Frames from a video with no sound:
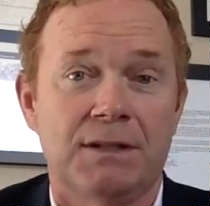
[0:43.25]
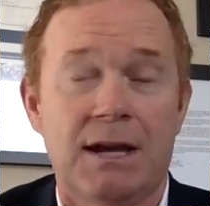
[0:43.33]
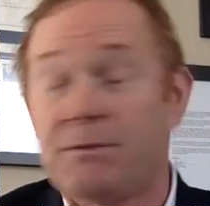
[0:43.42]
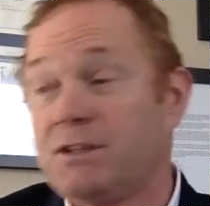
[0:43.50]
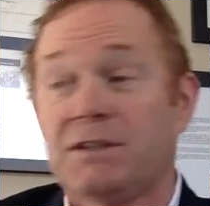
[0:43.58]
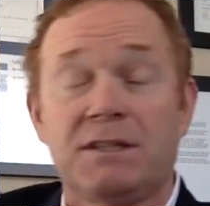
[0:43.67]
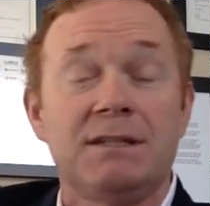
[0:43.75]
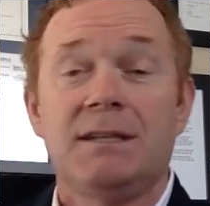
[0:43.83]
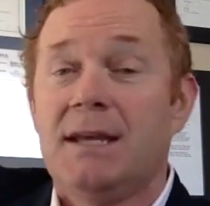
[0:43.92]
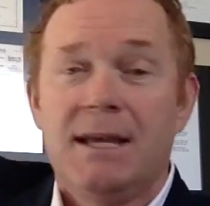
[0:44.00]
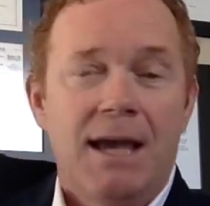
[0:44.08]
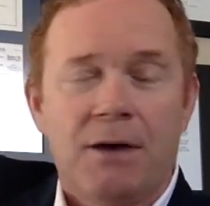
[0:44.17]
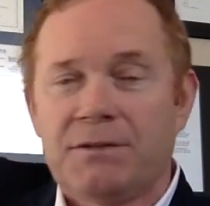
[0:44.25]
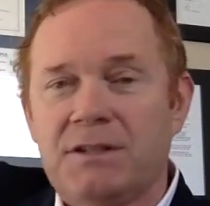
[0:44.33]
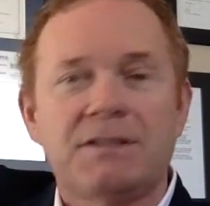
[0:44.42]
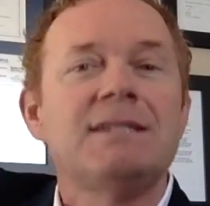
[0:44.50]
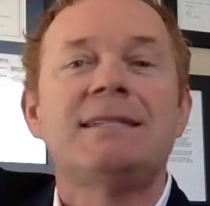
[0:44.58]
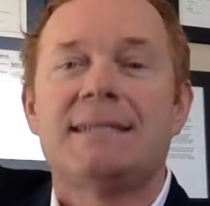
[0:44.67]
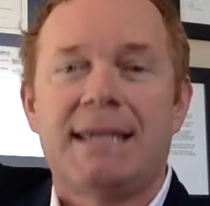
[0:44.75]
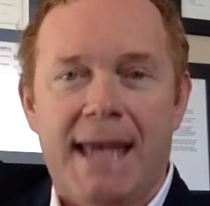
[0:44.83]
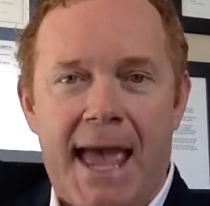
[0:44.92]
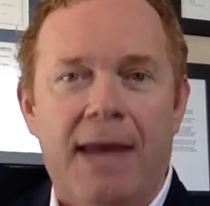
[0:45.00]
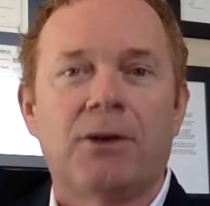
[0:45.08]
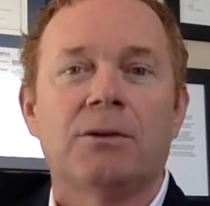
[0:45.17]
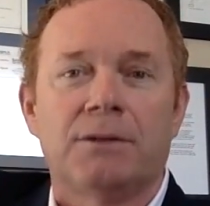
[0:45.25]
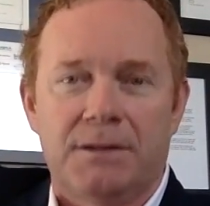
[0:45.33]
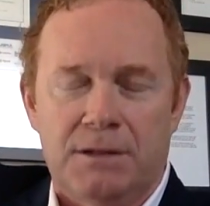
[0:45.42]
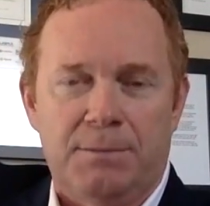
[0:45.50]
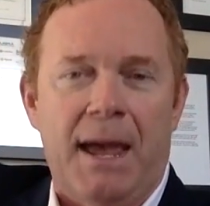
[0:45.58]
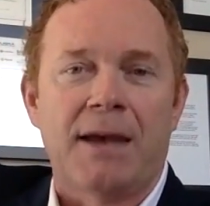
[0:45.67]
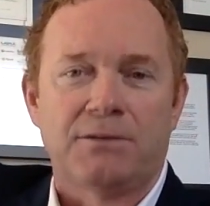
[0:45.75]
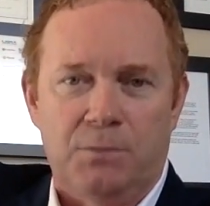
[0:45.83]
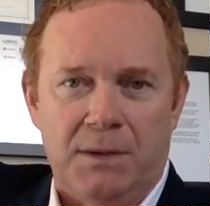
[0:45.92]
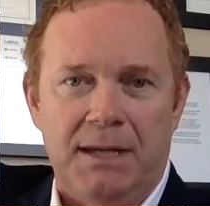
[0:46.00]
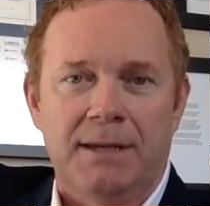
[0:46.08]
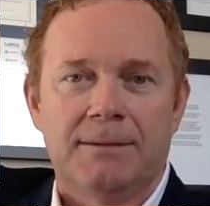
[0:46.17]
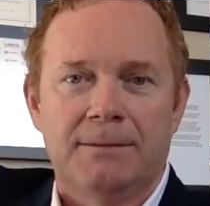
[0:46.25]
I was just in Seattle this past week,